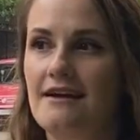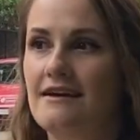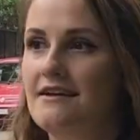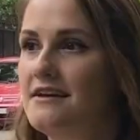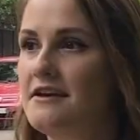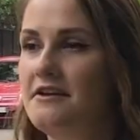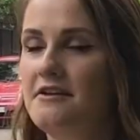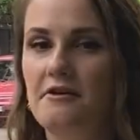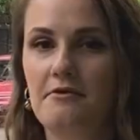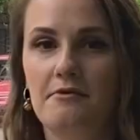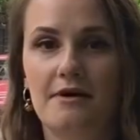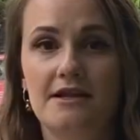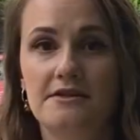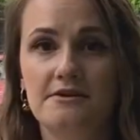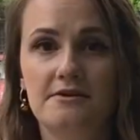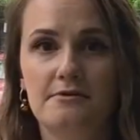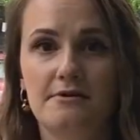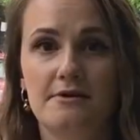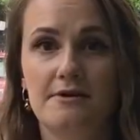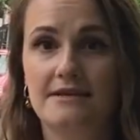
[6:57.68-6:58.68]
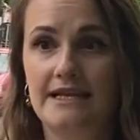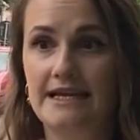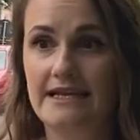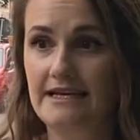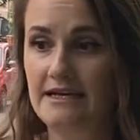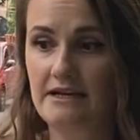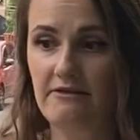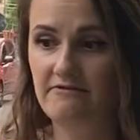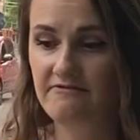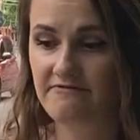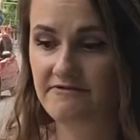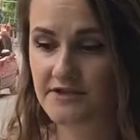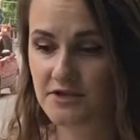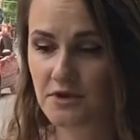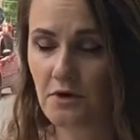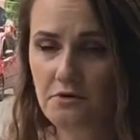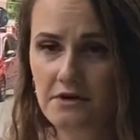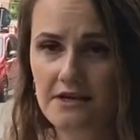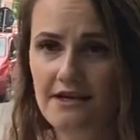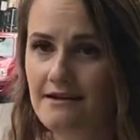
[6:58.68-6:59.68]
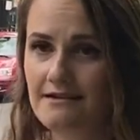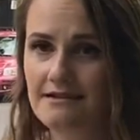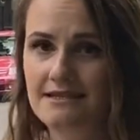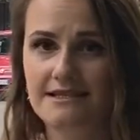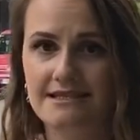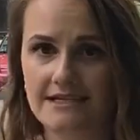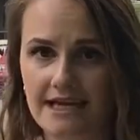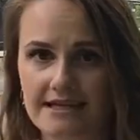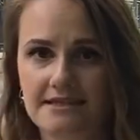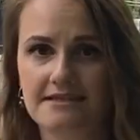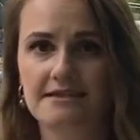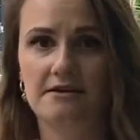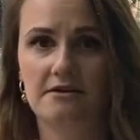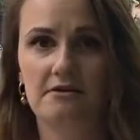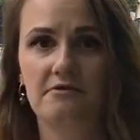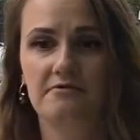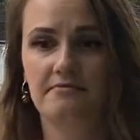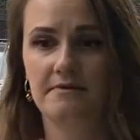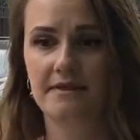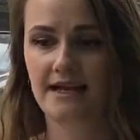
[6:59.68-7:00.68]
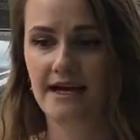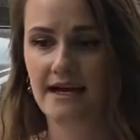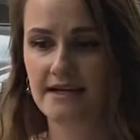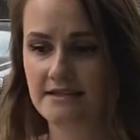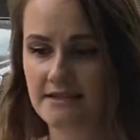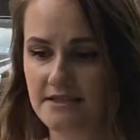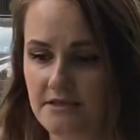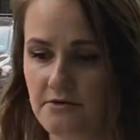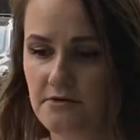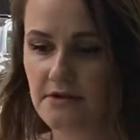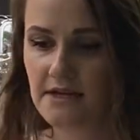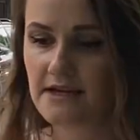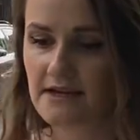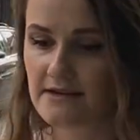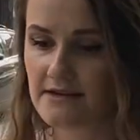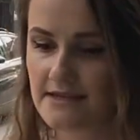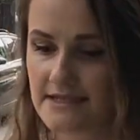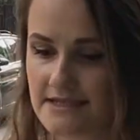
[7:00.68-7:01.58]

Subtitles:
you know, and you're like so near the center of Milan, so near the